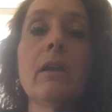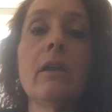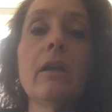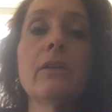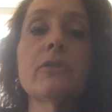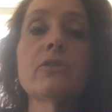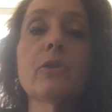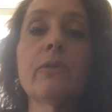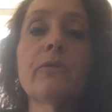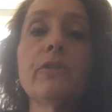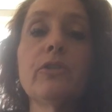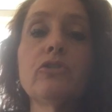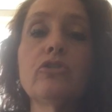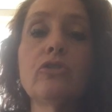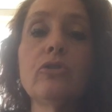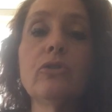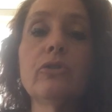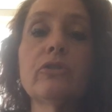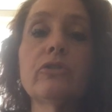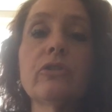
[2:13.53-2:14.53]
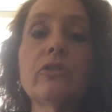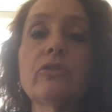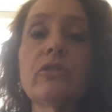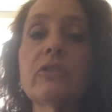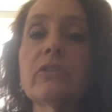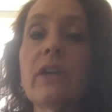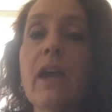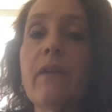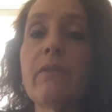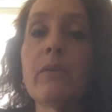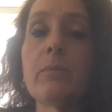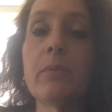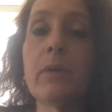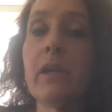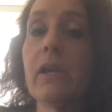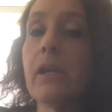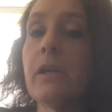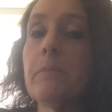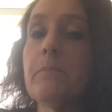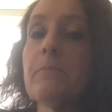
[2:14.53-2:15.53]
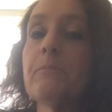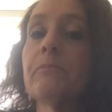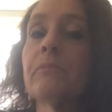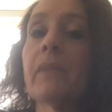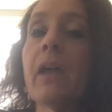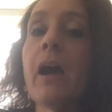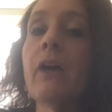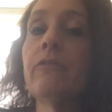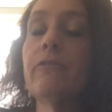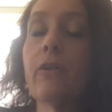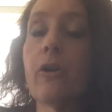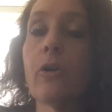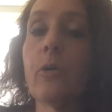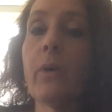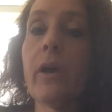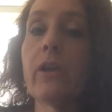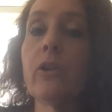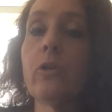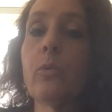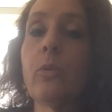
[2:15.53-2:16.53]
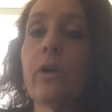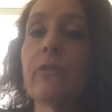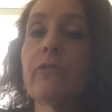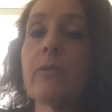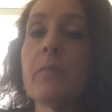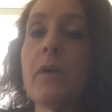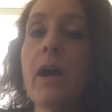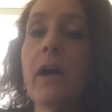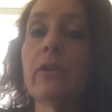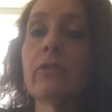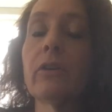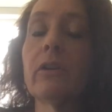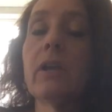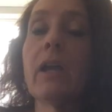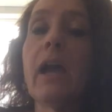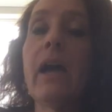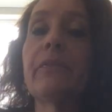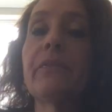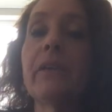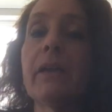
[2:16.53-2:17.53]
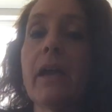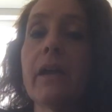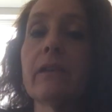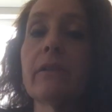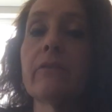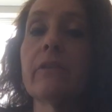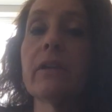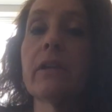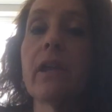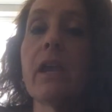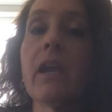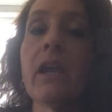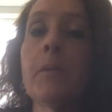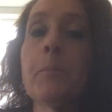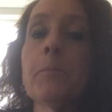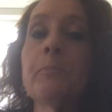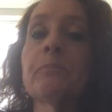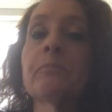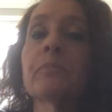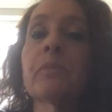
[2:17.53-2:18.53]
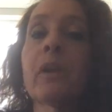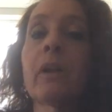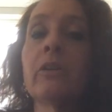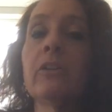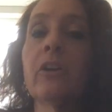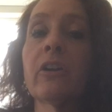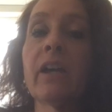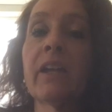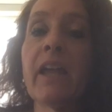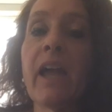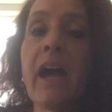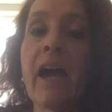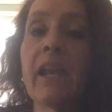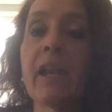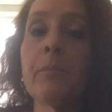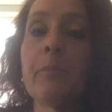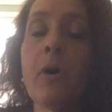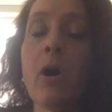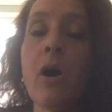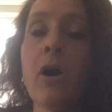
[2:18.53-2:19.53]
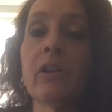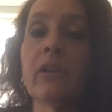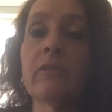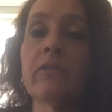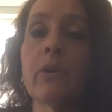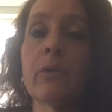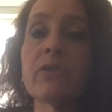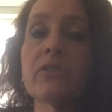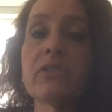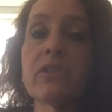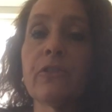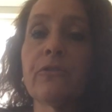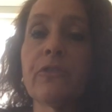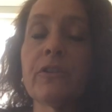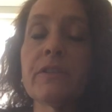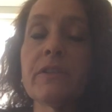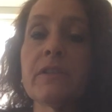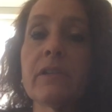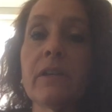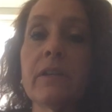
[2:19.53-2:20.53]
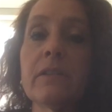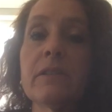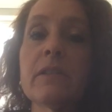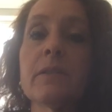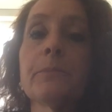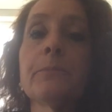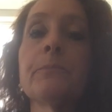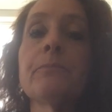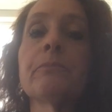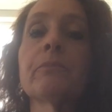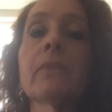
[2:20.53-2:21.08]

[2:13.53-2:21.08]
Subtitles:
So if you choose to just have it be how far away you were from 100, at the end of the game, you're going to add up all of those differences,